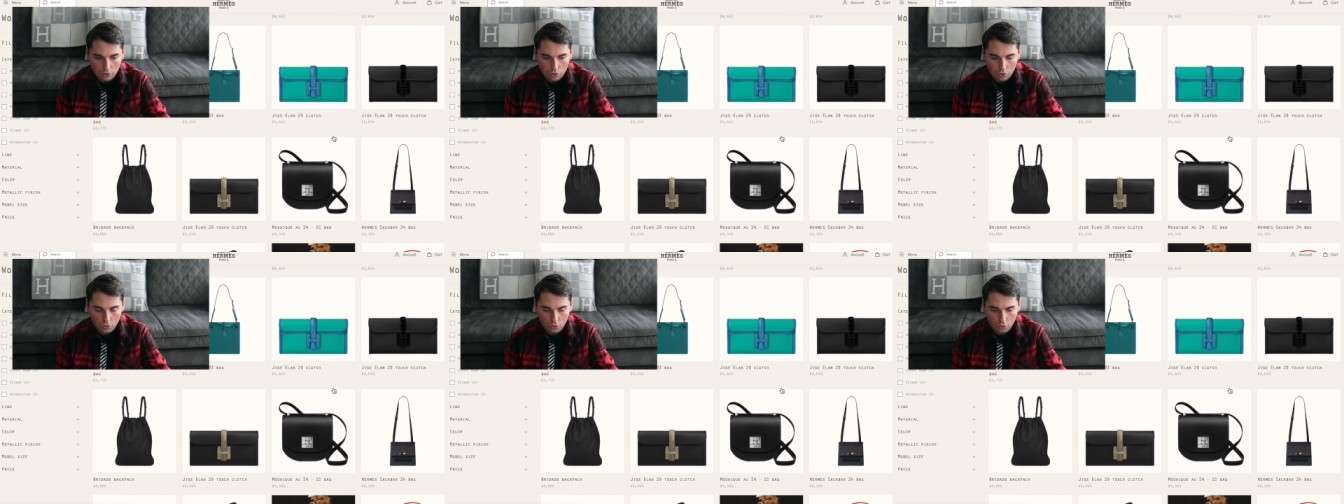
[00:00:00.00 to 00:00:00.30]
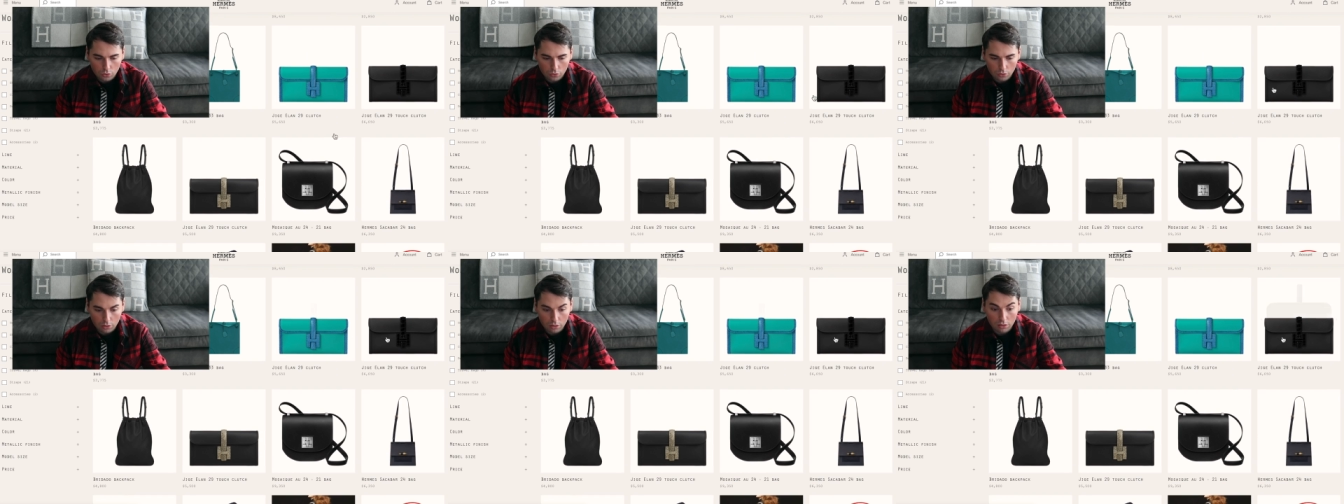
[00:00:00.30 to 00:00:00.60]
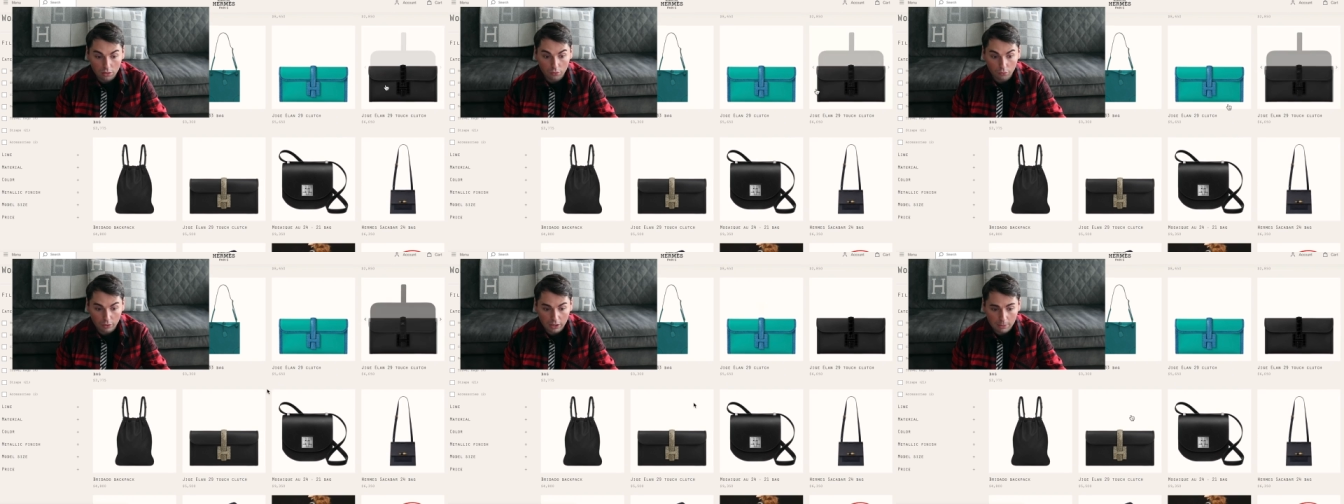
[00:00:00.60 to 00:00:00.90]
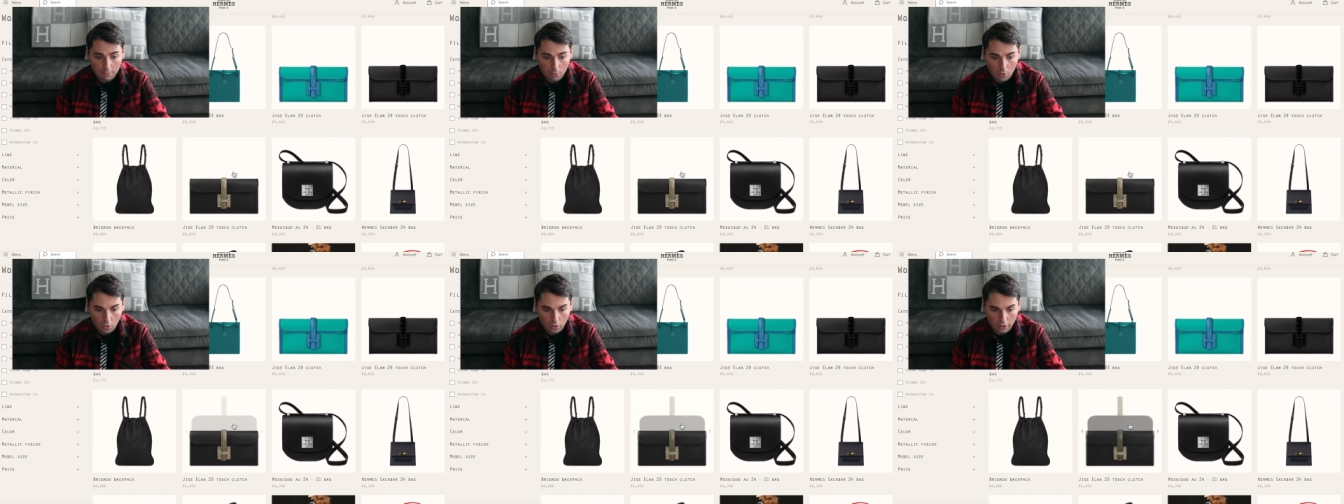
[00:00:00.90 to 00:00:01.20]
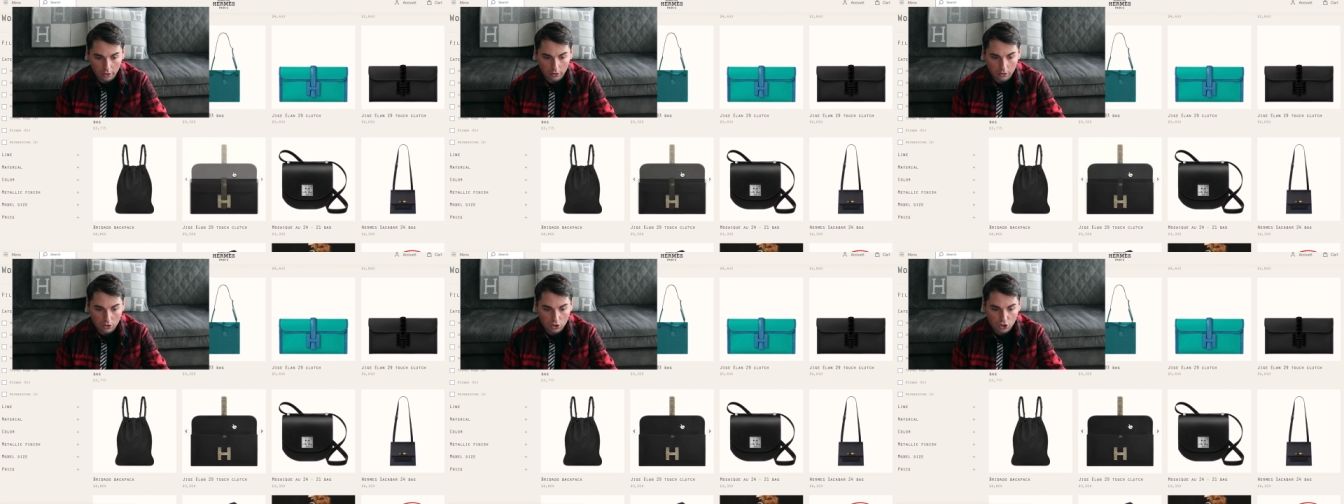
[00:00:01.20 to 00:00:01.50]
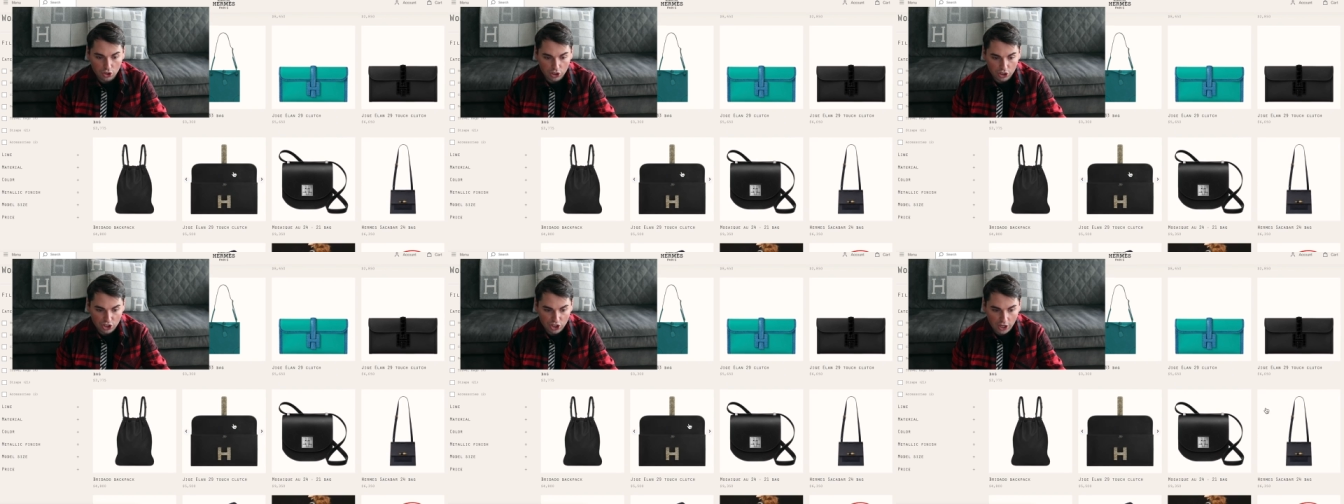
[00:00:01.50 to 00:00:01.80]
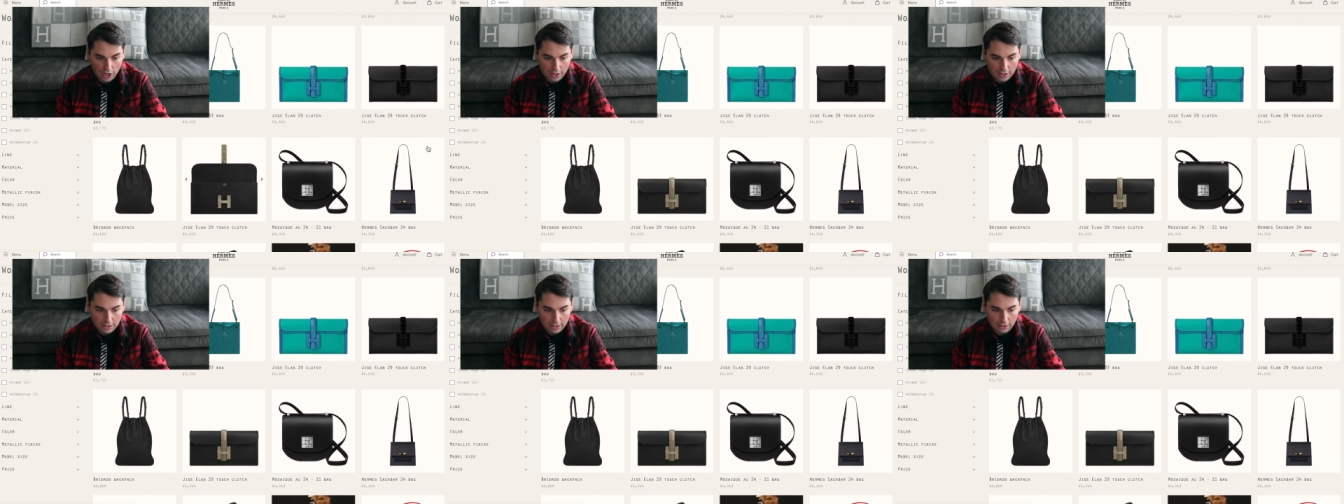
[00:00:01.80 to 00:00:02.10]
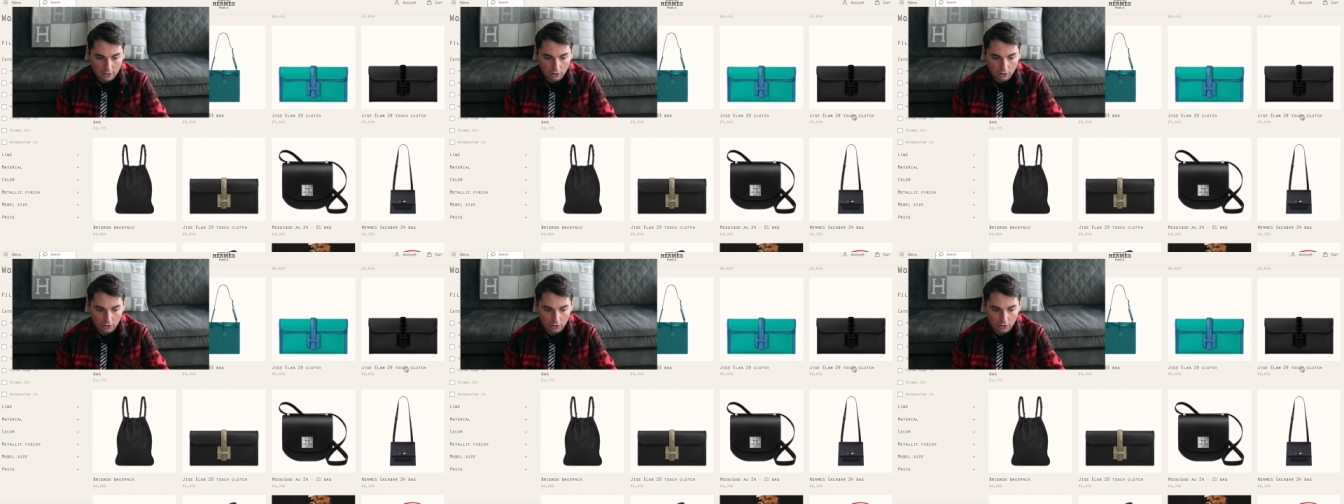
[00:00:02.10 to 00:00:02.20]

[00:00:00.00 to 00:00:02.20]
three more Jige's in